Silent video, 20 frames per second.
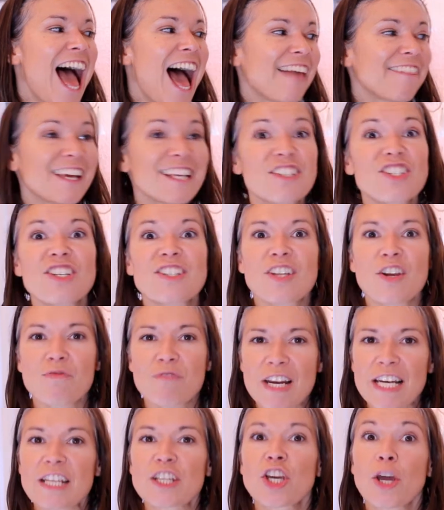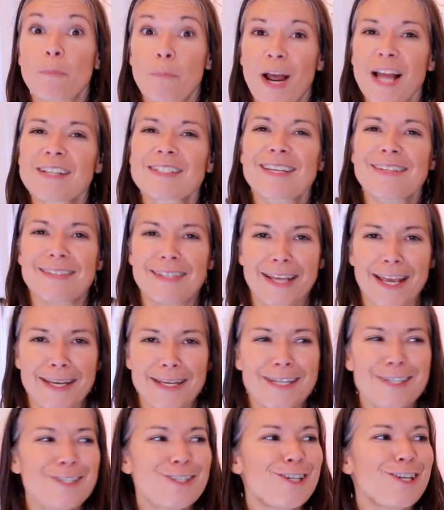And that's just a really good practice to get
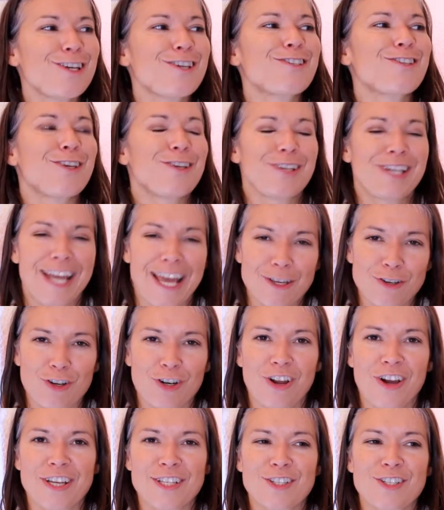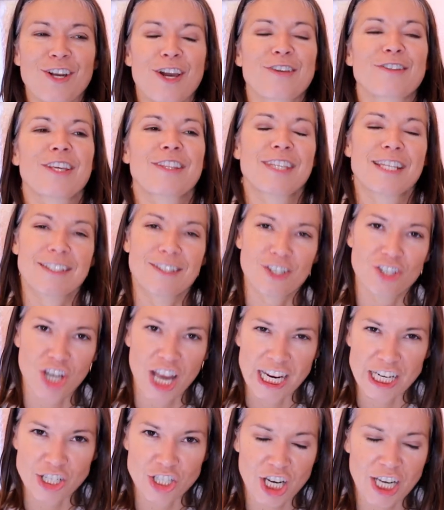into, so you let your clients know that things are
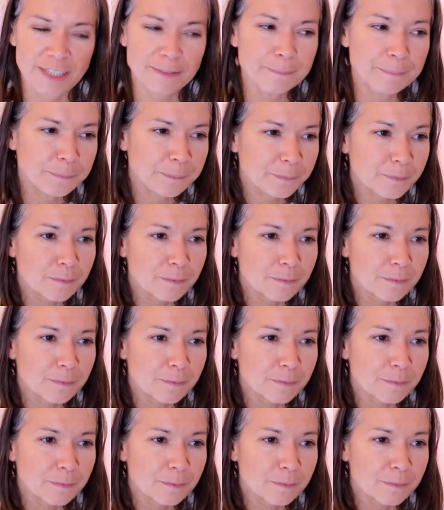changing.